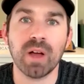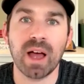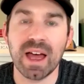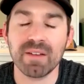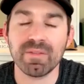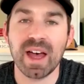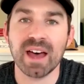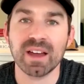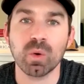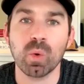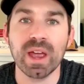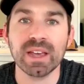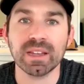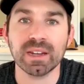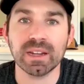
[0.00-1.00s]
have had
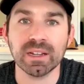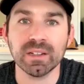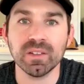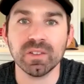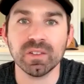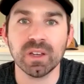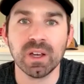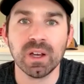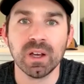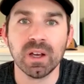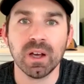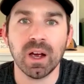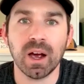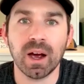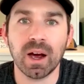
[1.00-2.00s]
awakenings
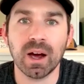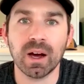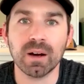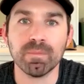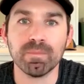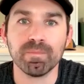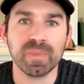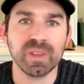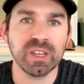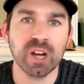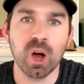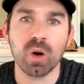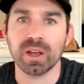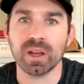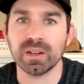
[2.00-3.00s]
um, you
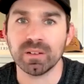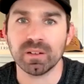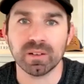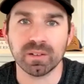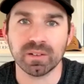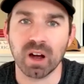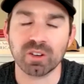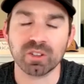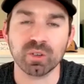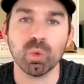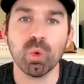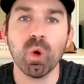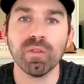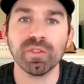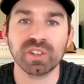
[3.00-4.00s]
know, in Dr.
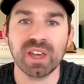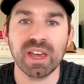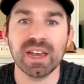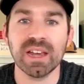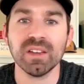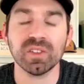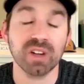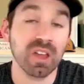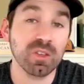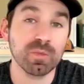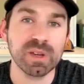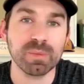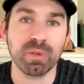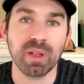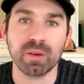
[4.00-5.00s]
Wolf's case and other
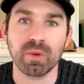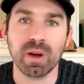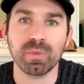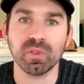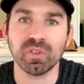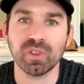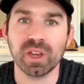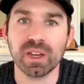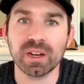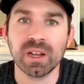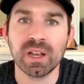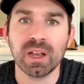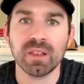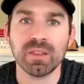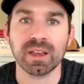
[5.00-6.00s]
people I represent
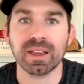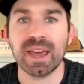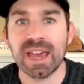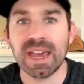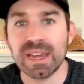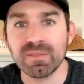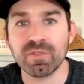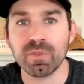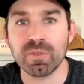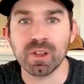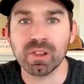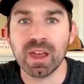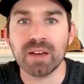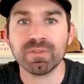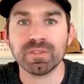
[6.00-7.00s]
that came from
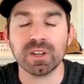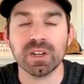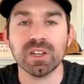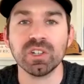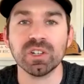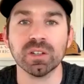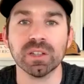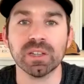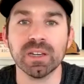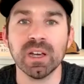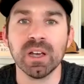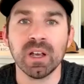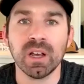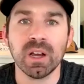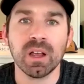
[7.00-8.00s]
the left initially,
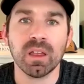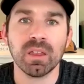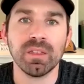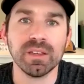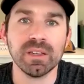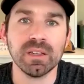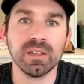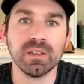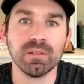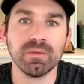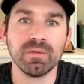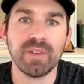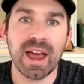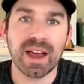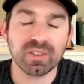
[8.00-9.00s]
the
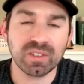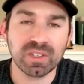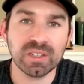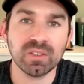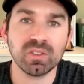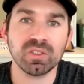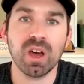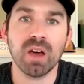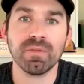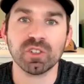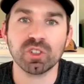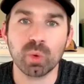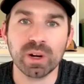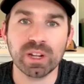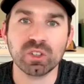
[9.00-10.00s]
vaccine stuff in
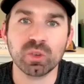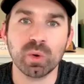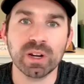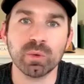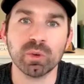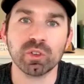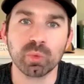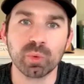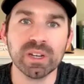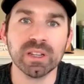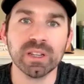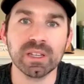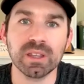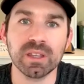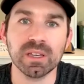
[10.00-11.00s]
2020 was
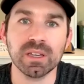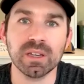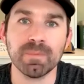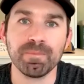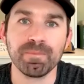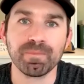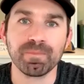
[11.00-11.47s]
really the